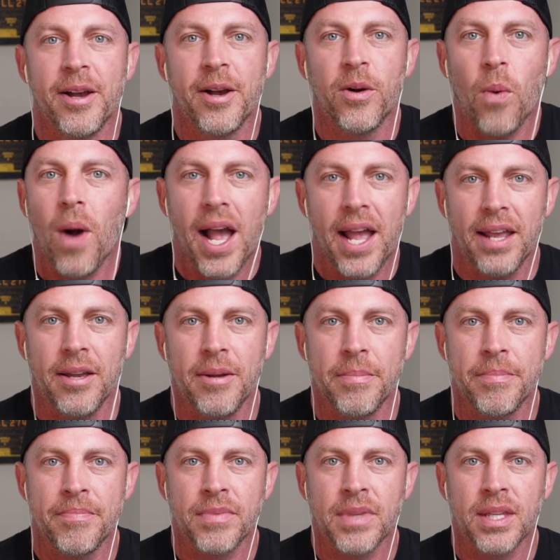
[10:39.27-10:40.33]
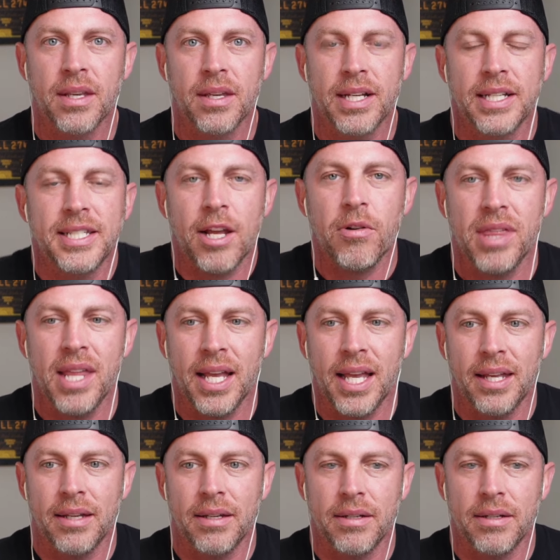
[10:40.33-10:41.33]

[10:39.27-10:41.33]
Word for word: Why? Because they're thinking,